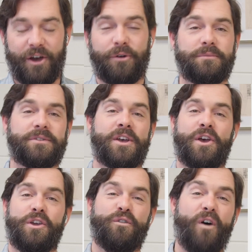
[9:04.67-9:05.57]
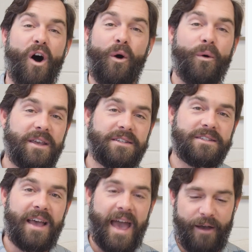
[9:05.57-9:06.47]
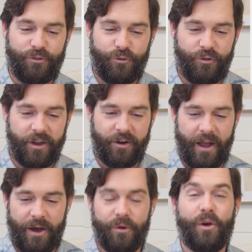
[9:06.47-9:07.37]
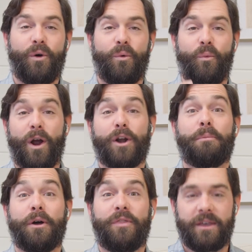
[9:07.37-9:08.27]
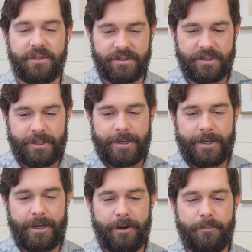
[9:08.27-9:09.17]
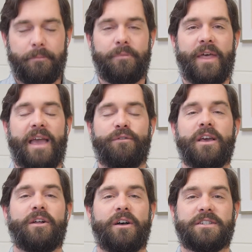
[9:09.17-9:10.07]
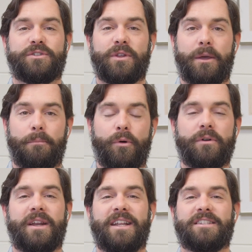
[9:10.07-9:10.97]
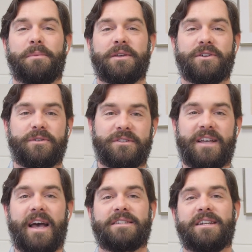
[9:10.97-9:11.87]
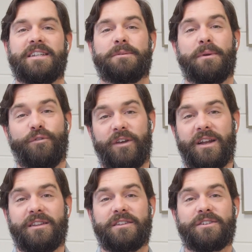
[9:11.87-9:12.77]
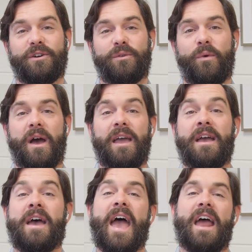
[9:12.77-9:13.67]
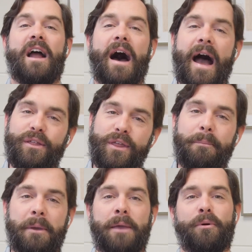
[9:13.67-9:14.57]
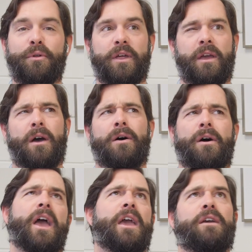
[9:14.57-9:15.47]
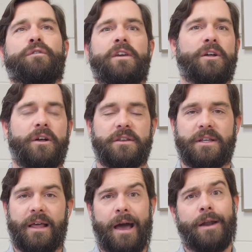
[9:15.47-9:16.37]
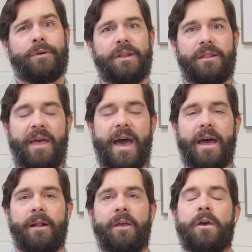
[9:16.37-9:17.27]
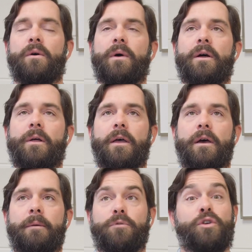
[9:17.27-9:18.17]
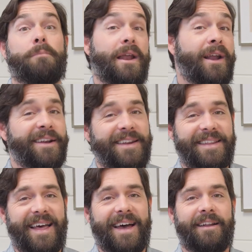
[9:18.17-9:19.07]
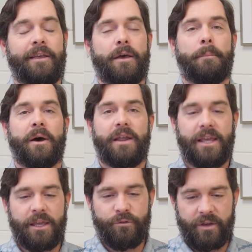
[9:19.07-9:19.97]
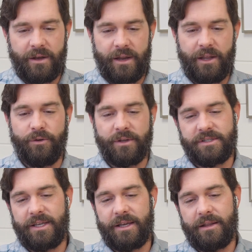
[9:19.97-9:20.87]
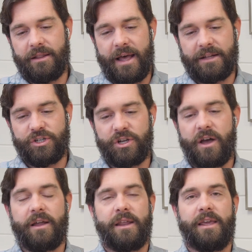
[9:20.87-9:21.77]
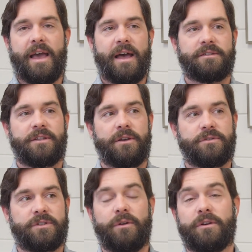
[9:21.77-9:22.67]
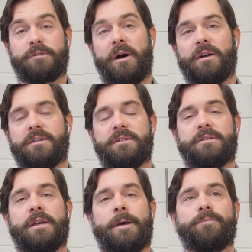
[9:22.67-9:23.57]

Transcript: homes. You've always have to figure out where to put this. The AV closet's really important. It needs to be a certain size. It needs to be vented a certain way. And I think people think, oh, AV closet, like I don't need that. Well, you may not need that. But even, and you could see it in that shot, he has those Sonos boxes.